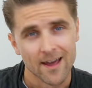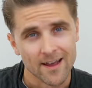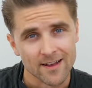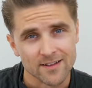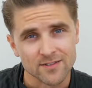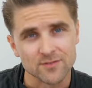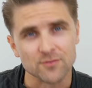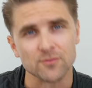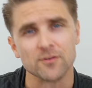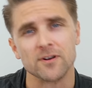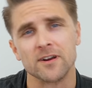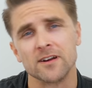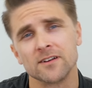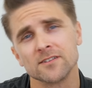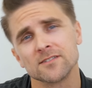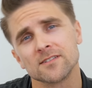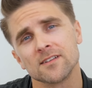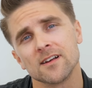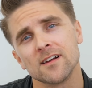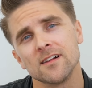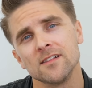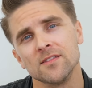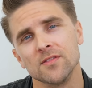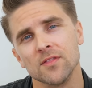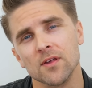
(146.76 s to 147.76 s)
And to
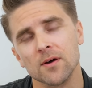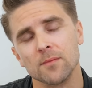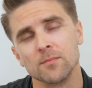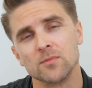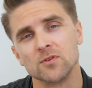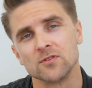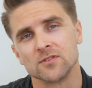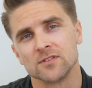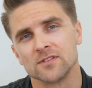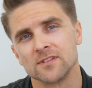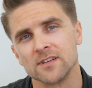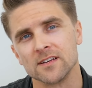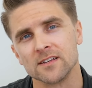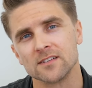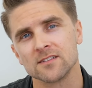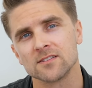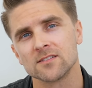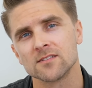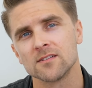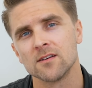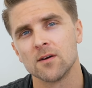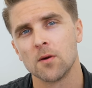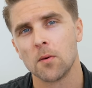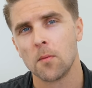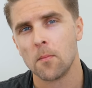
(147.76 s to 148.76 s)
hairstyle number
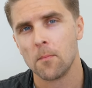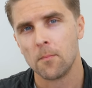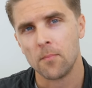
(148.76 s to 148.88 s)
6,